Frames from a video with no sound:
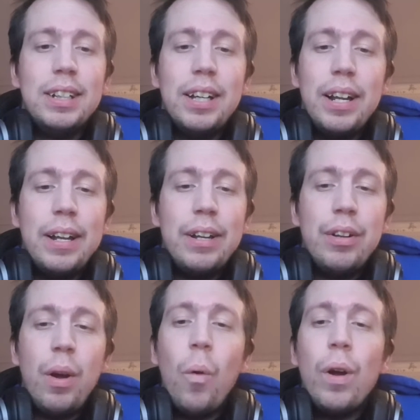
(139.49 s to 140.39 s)
And
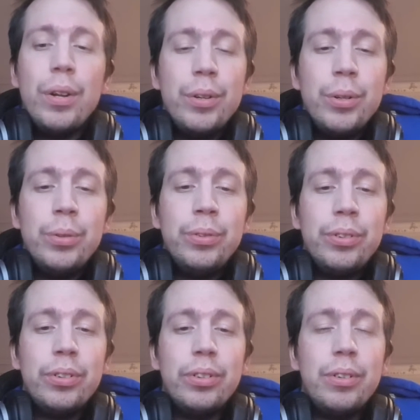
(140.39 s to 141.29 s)
no one
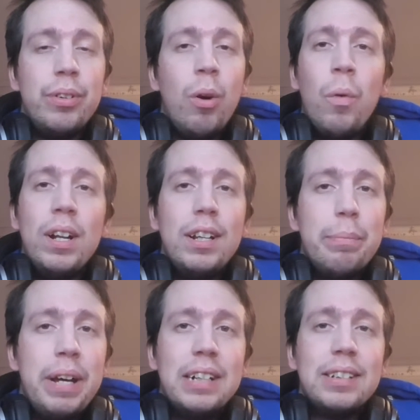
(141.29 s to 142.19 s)
knows, no one in the
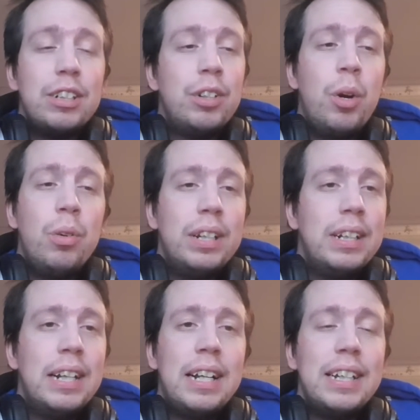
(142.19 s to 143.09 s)
backstage, no,
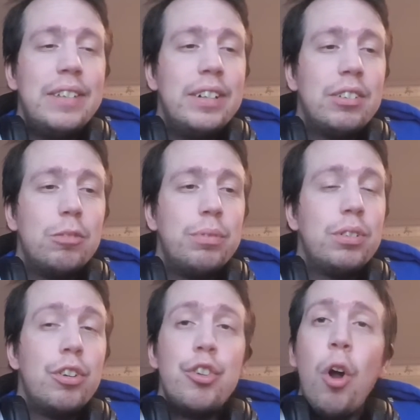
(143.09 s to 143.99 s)
not even a
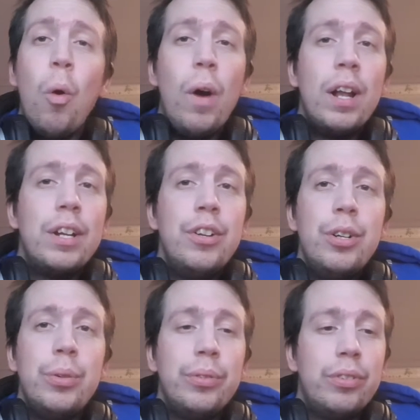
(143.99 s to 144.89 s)
superstar, no one
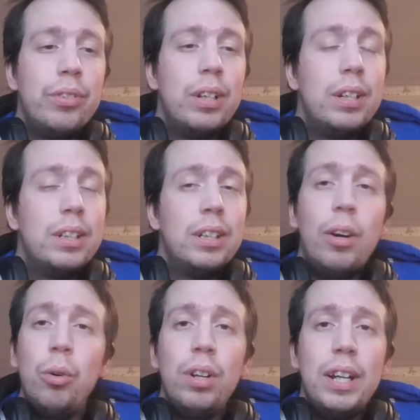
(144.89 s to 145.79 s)
knows,
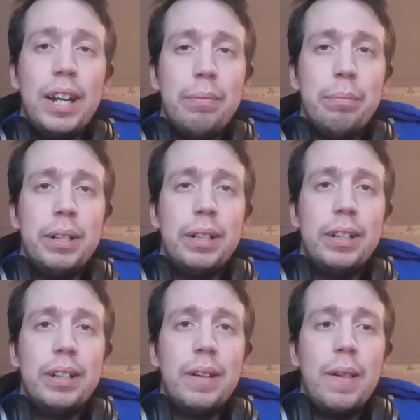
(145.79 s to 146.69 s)
only him
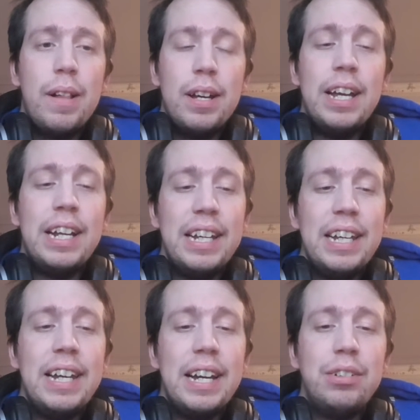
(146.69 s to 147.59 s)
and
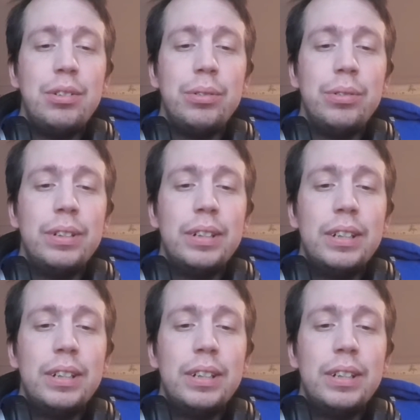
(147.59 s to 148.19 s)
he had to